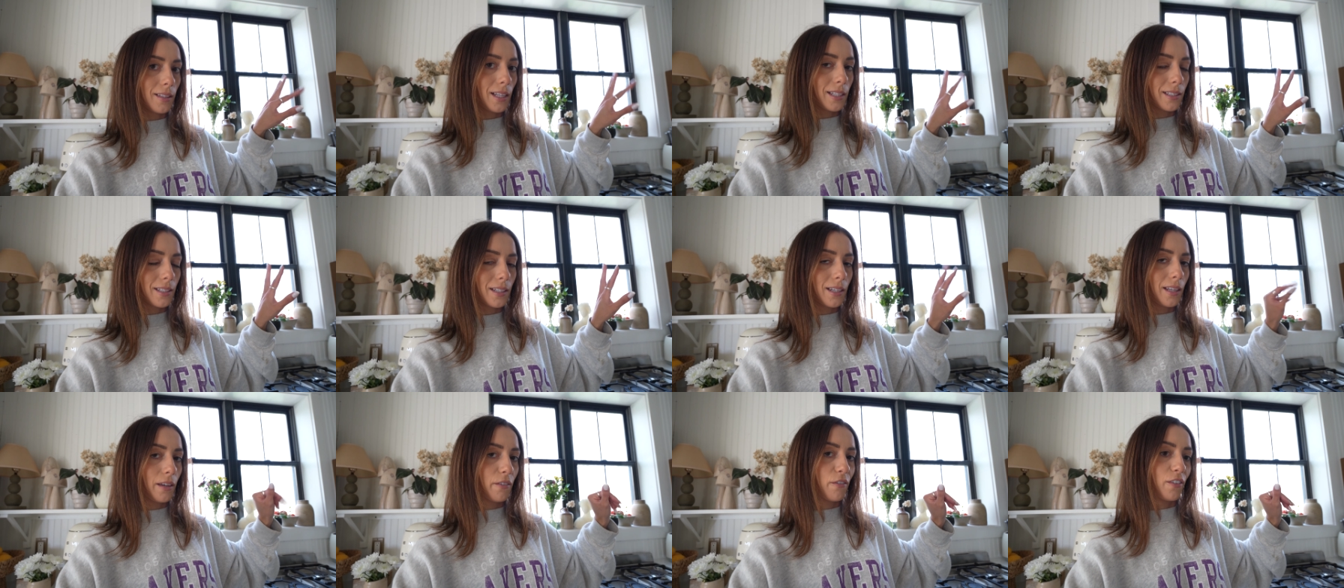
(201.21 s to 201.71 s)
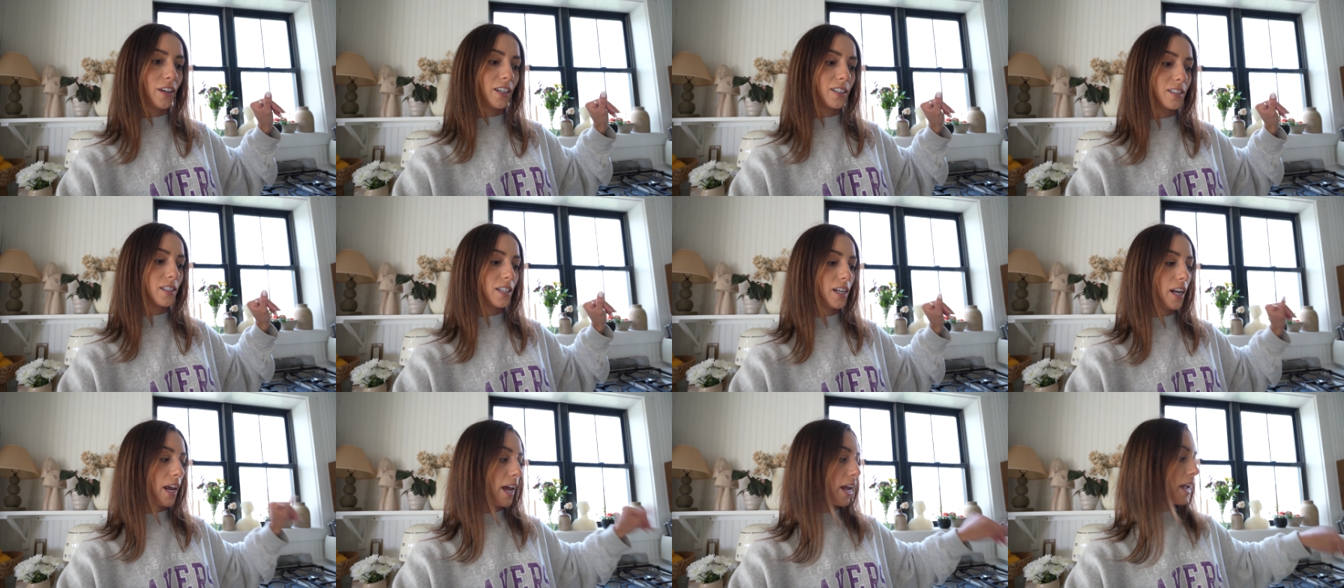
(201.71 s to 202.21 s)
That's gonna get fixed
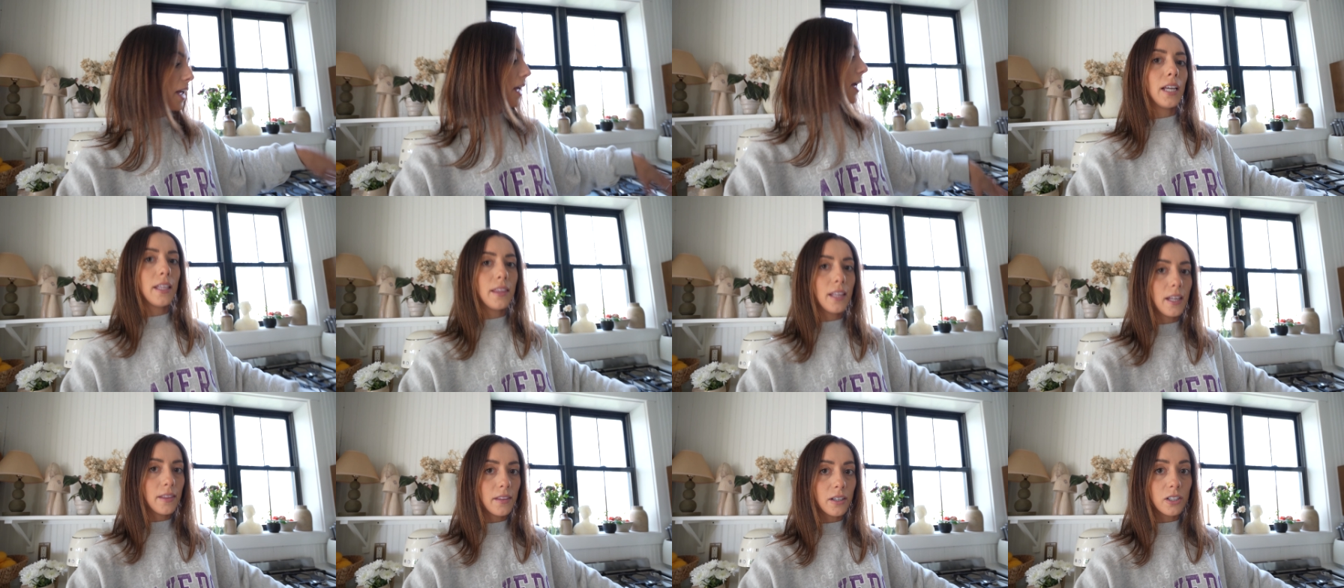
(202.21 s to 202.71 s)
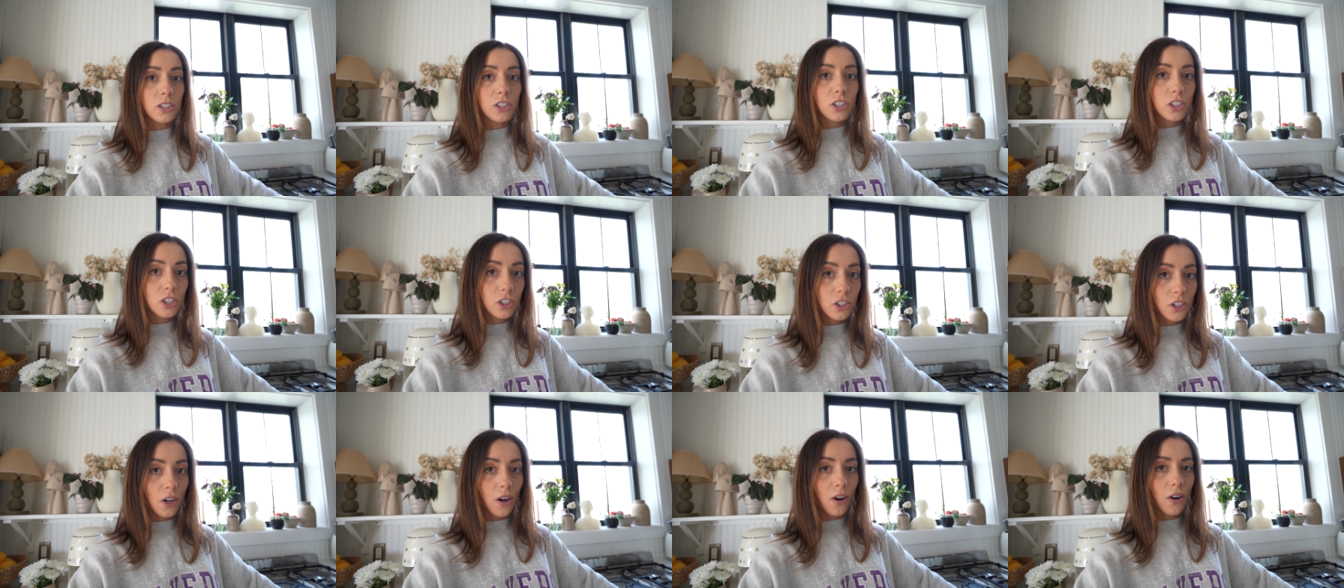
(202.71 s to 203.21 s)
today. And then there's the
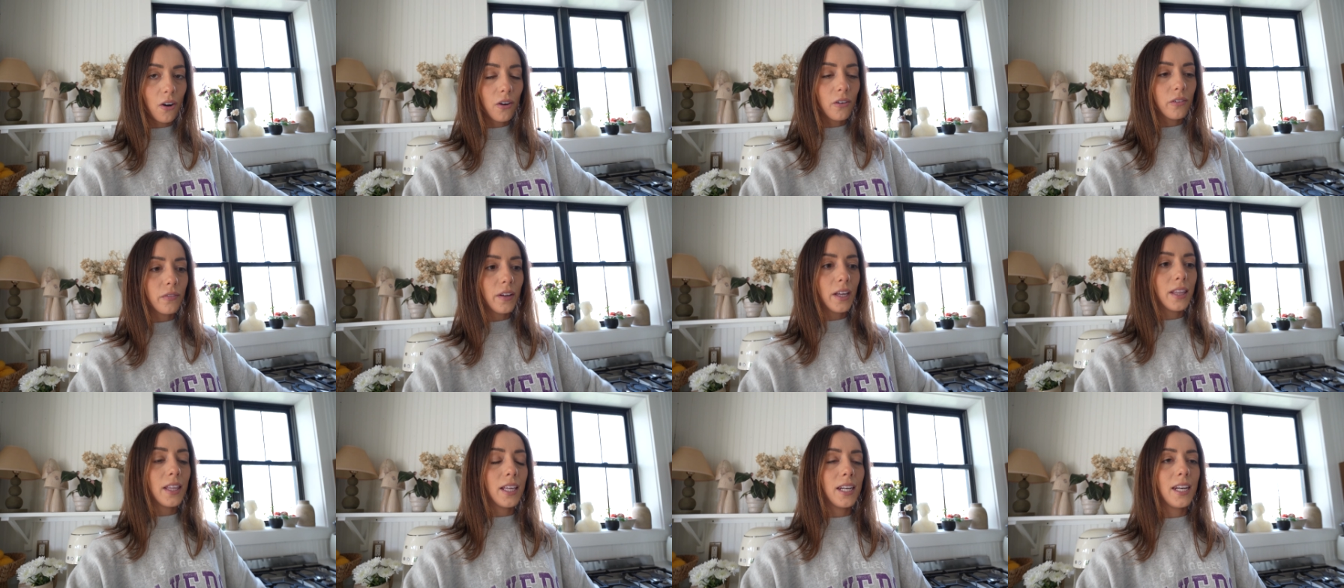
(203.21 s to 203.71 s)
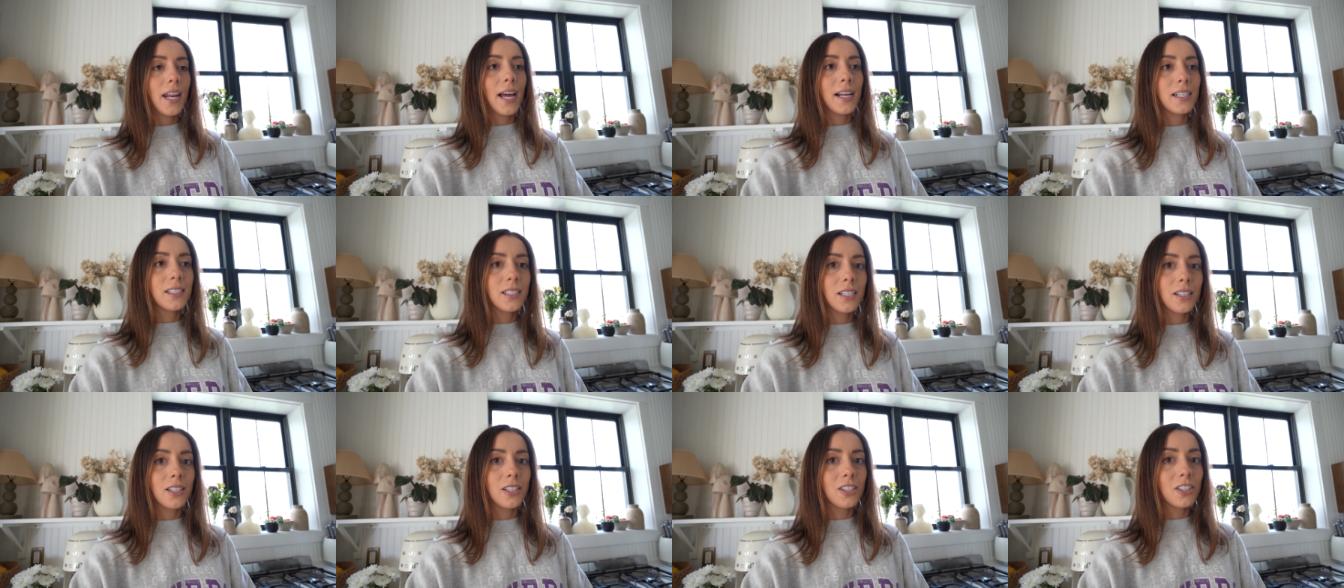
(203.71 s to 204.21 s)
stove, and then next
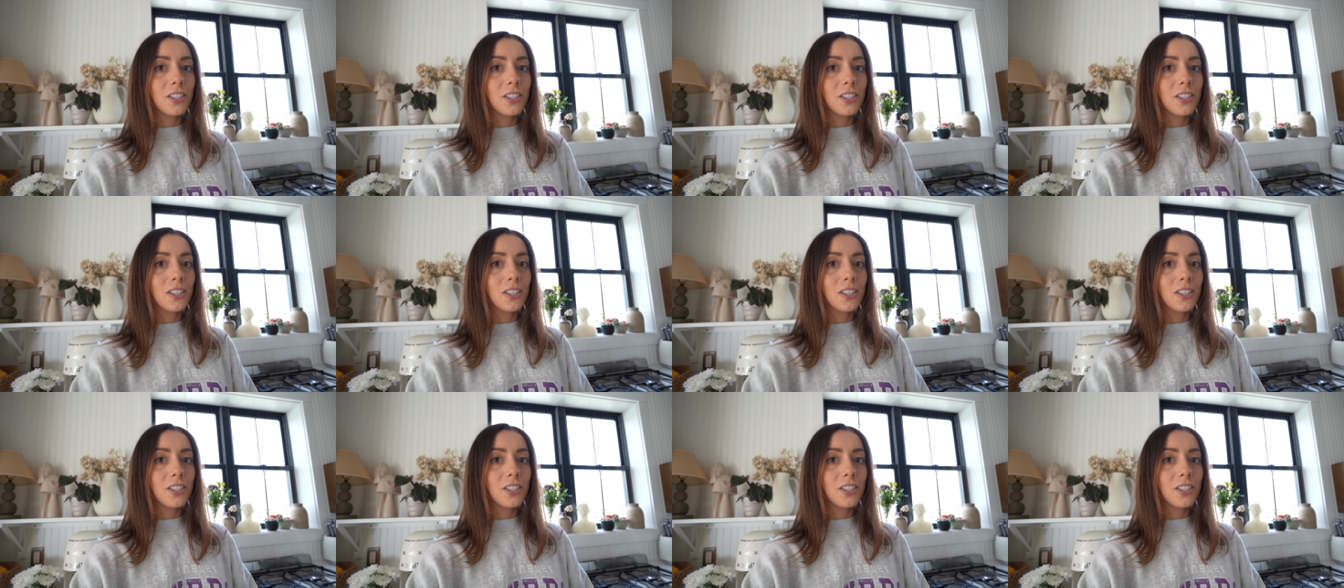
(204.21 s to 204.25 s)
to the